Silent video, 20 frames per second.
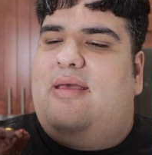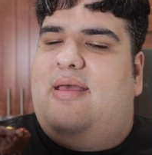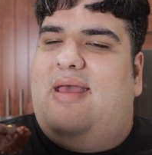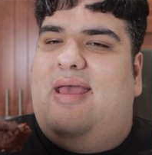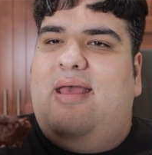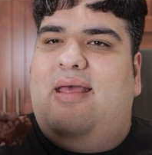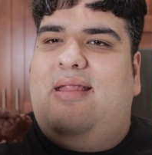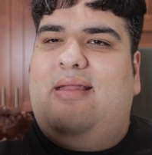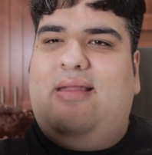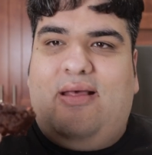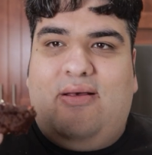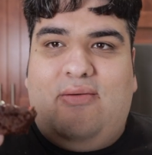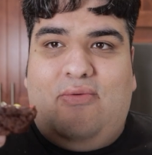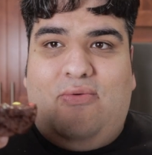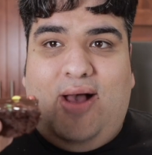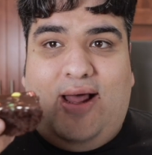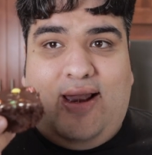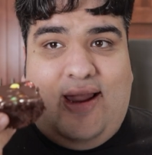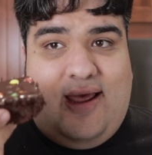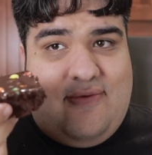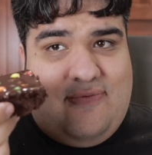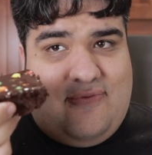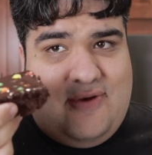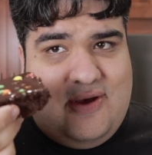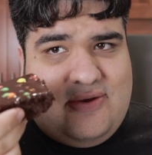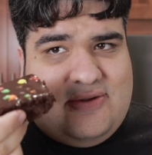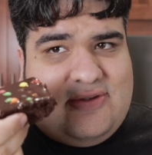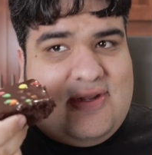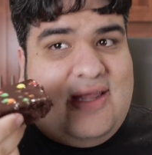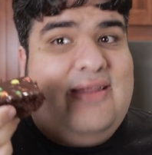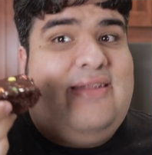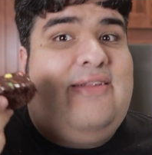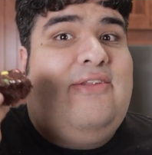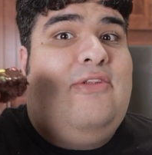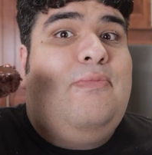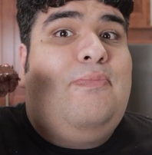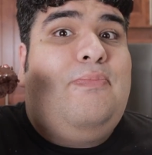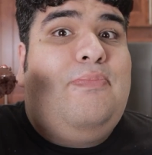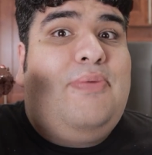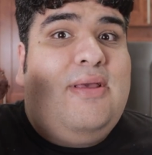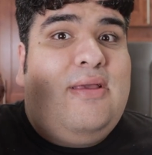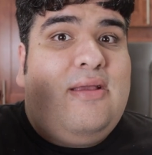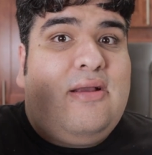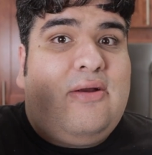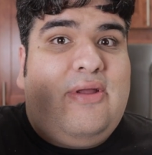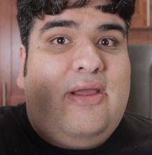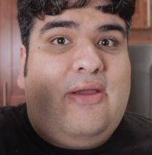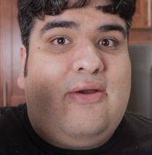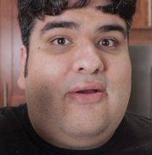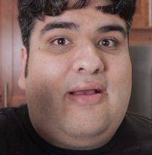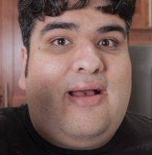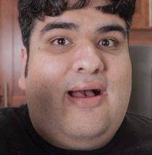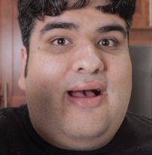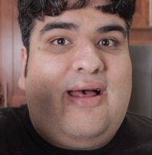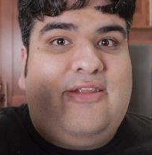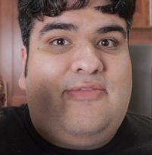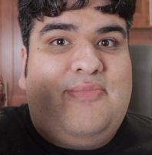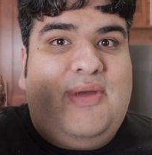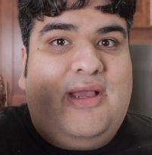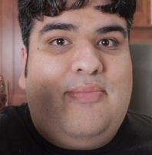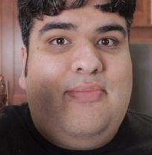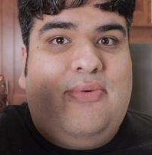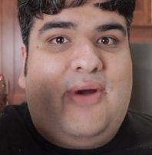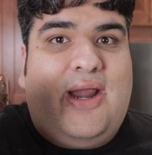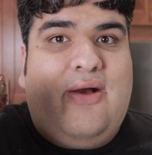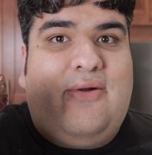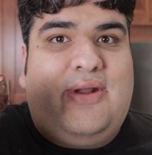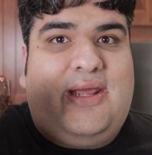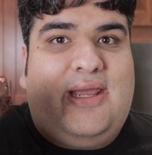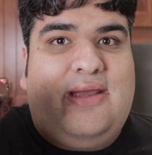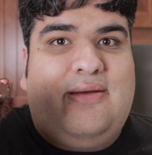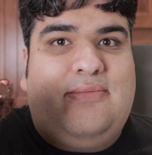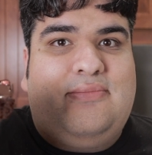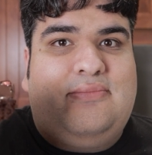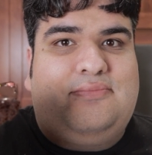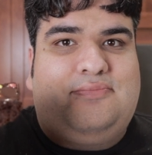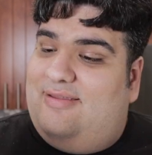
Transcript: And voila folks, a superior cosmic brownie.